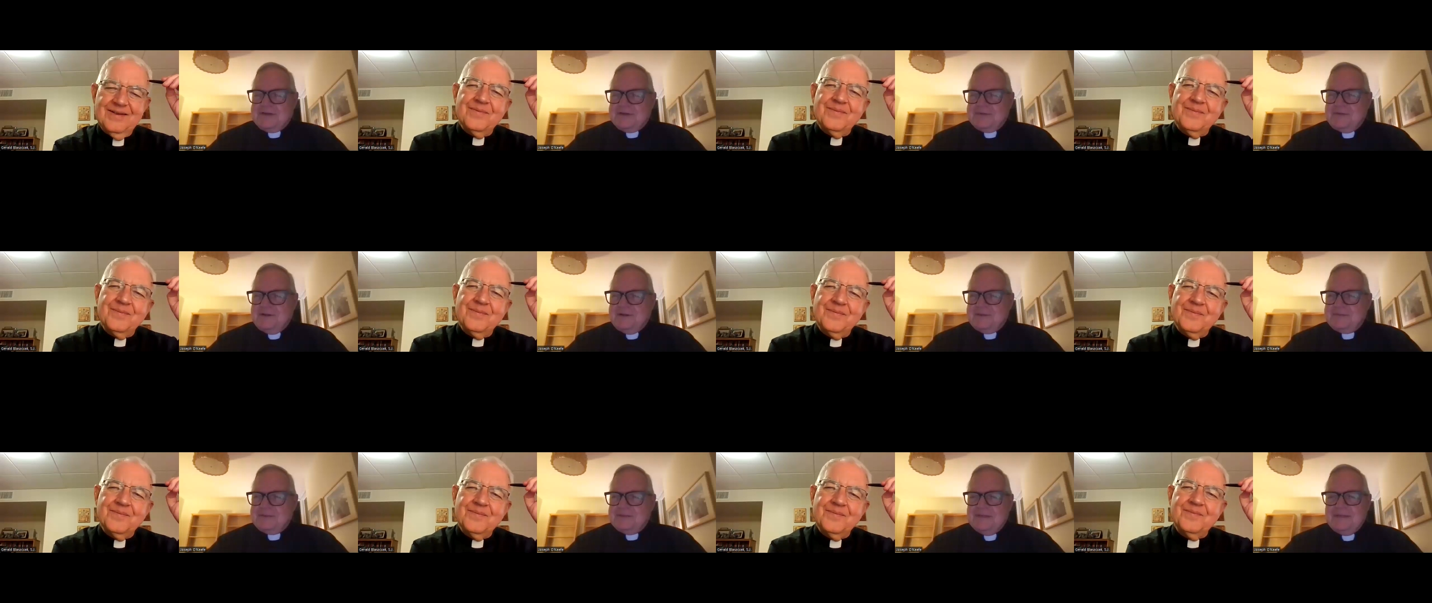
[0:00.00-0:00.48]

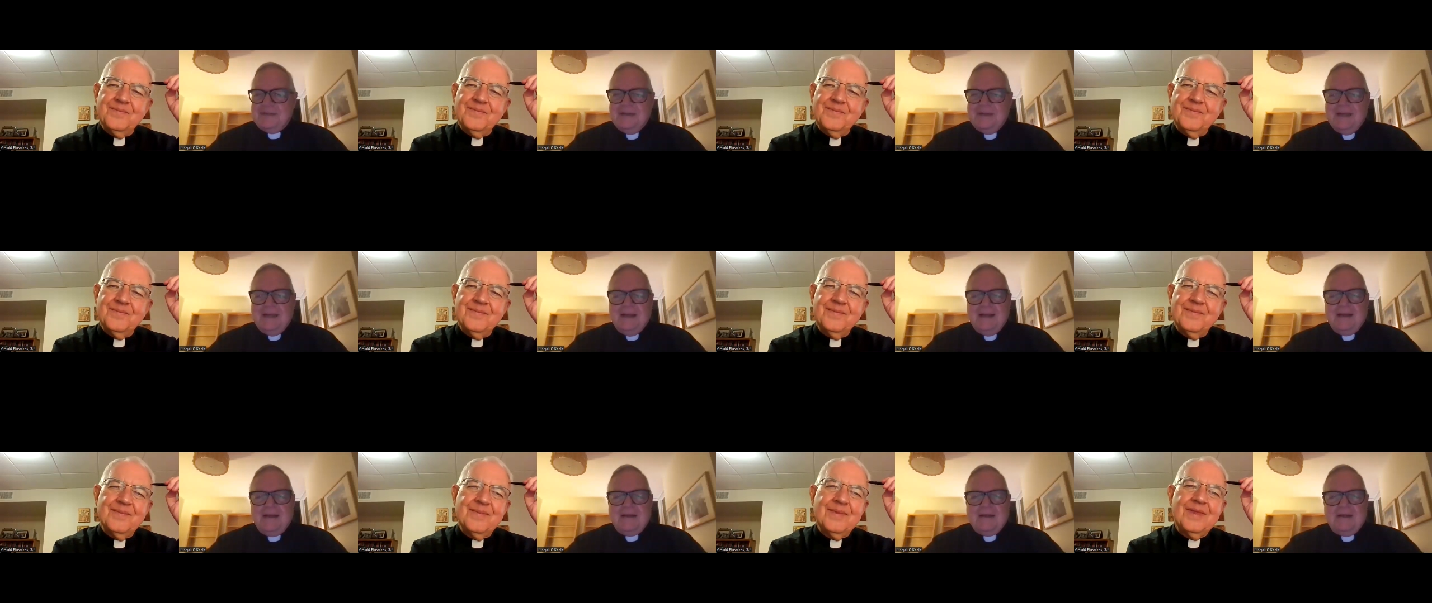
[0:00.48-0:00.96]
Speaker 1: Prep said,
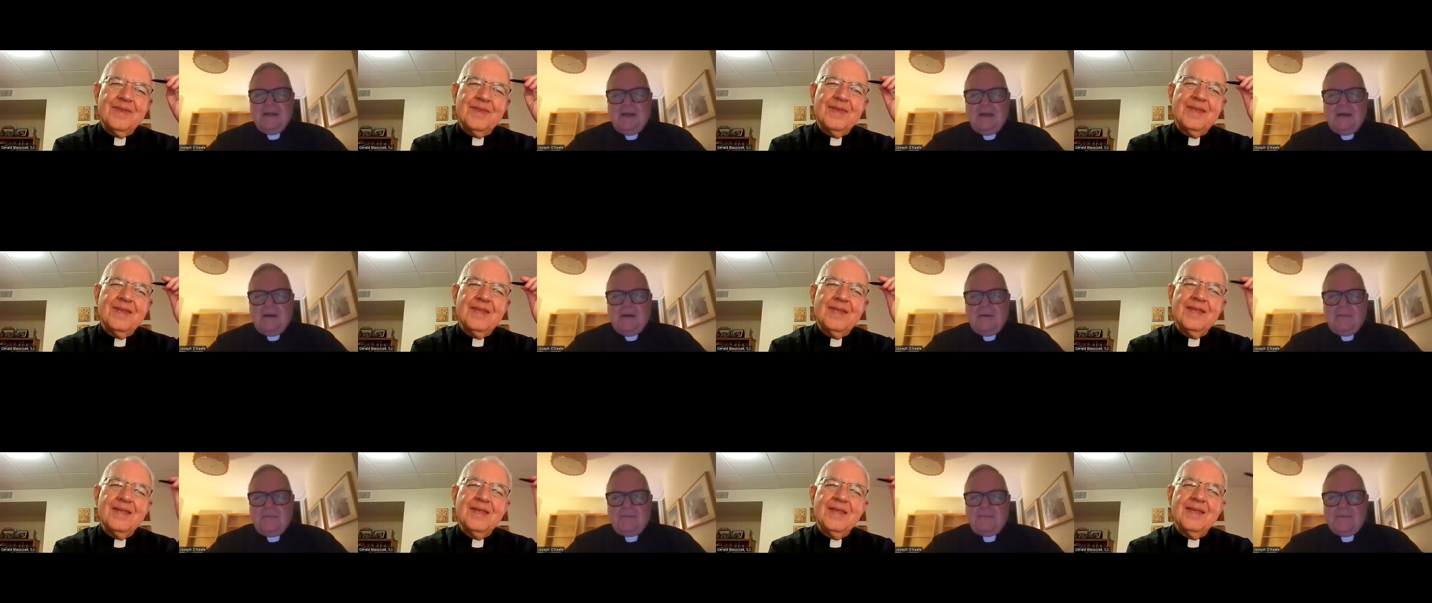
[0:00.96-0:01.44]
you
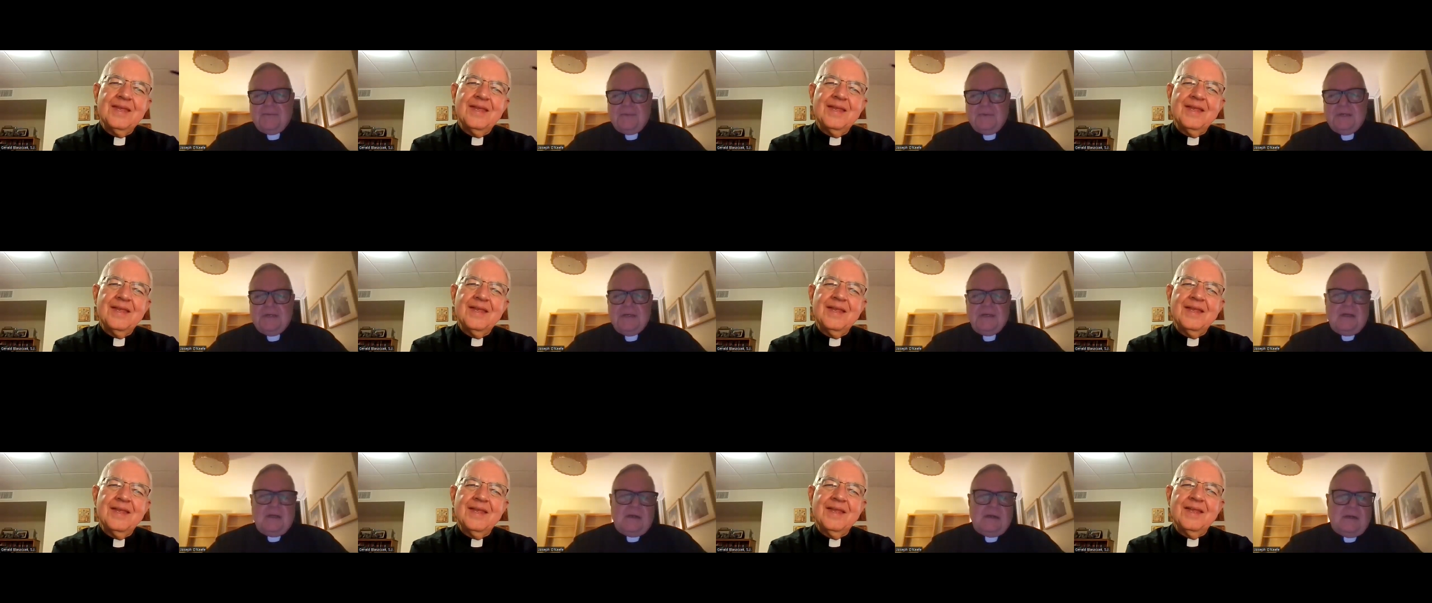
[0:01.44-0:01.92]
know, we
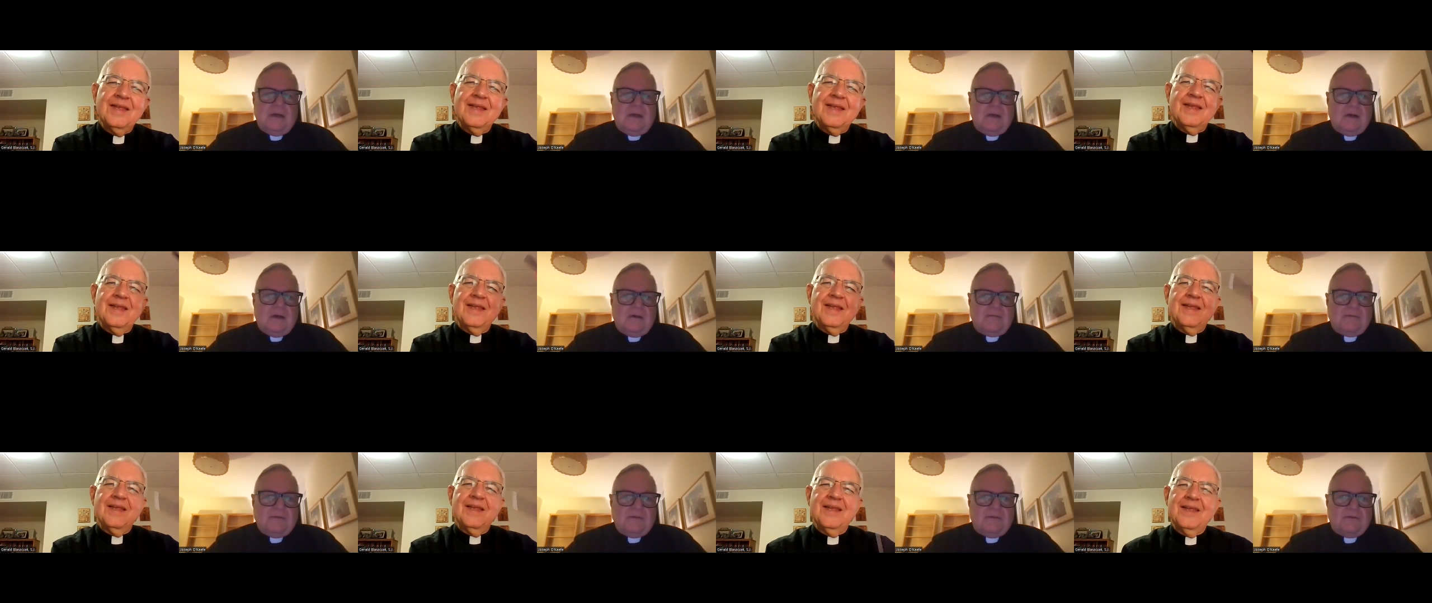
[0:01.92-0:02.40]
can get a day
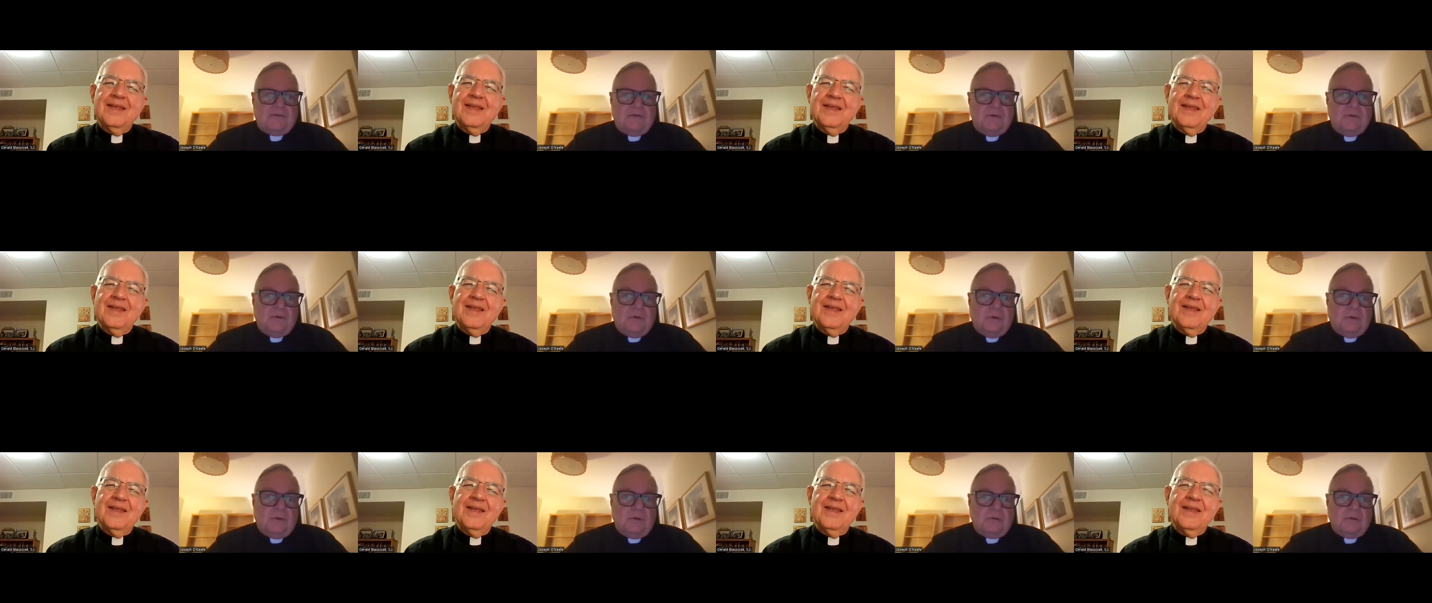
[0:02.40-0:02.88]
off of
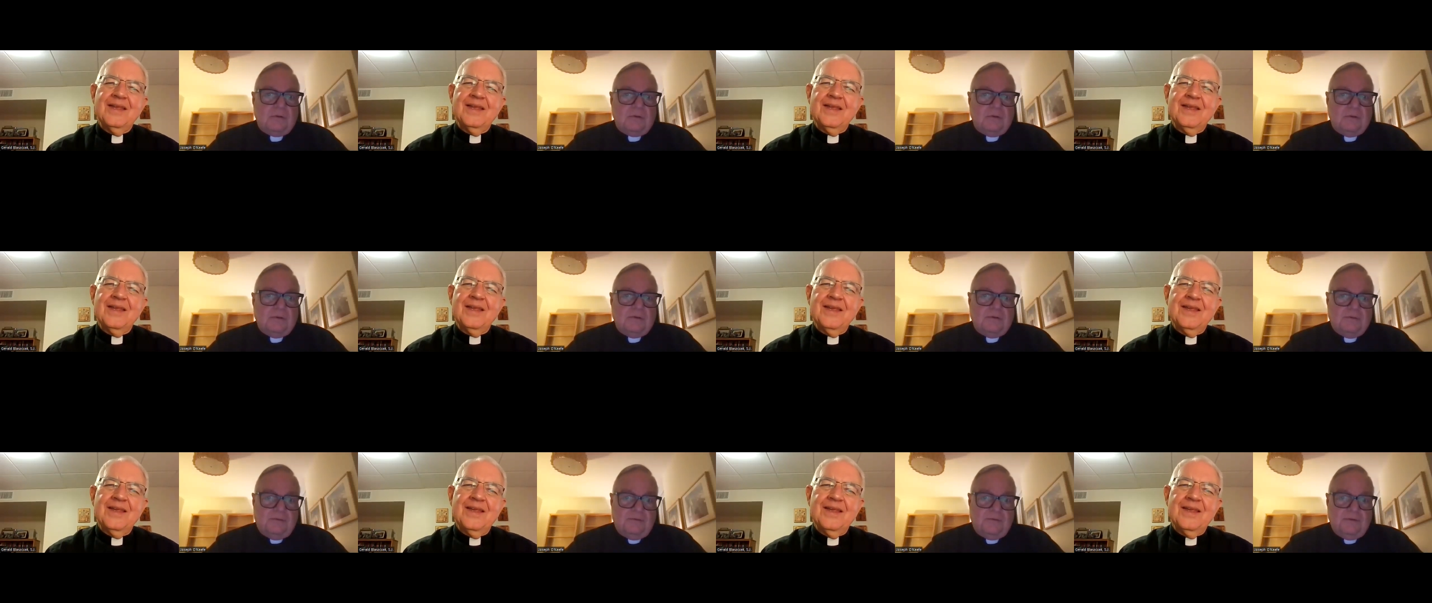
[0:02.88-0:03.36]
school.
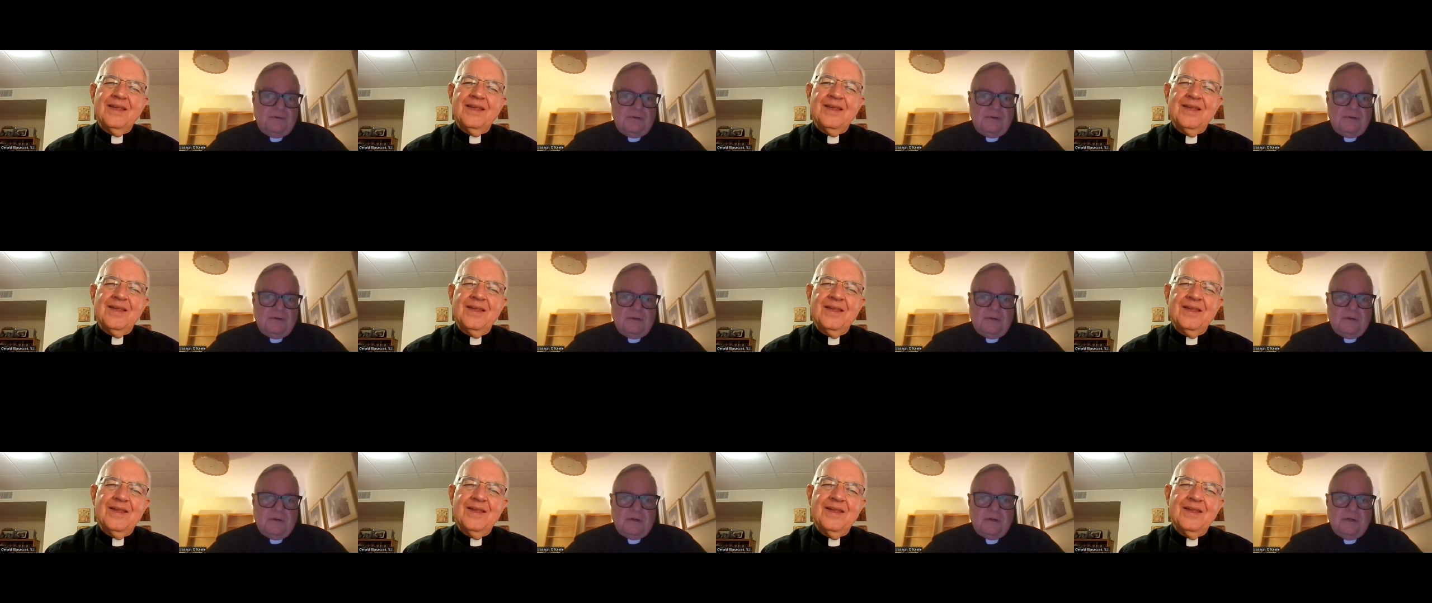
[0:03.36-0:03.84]
This is
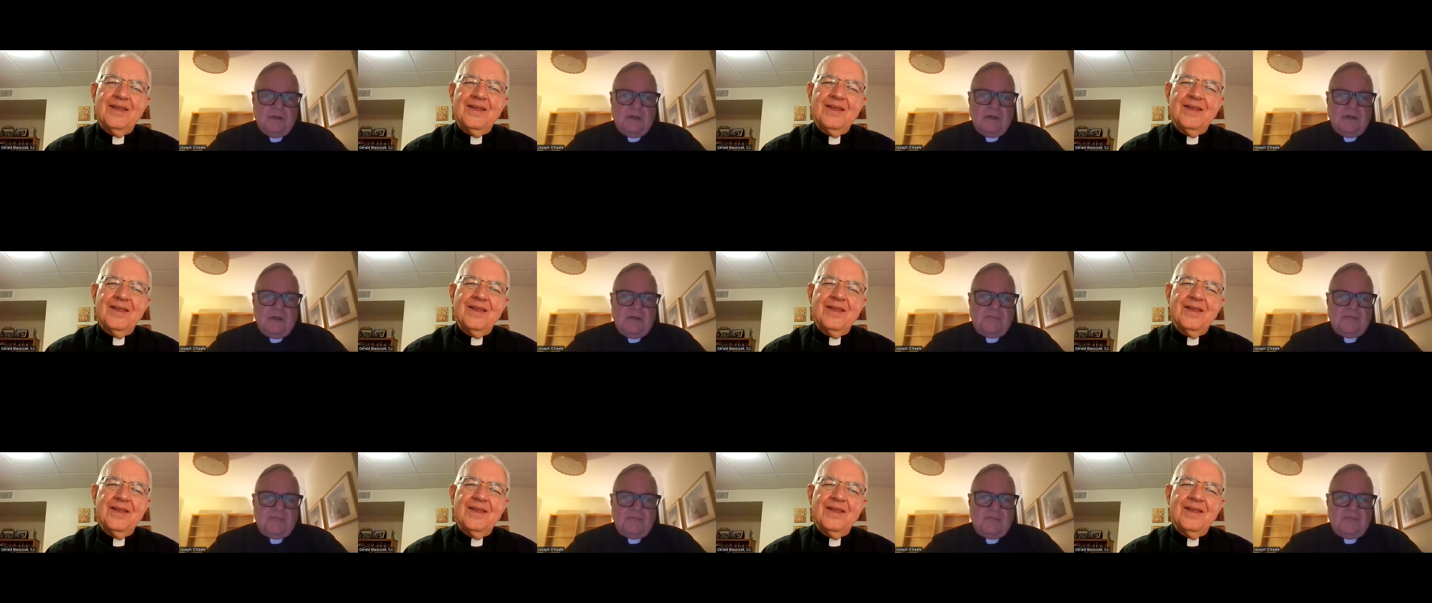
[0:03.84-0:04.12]
senior year.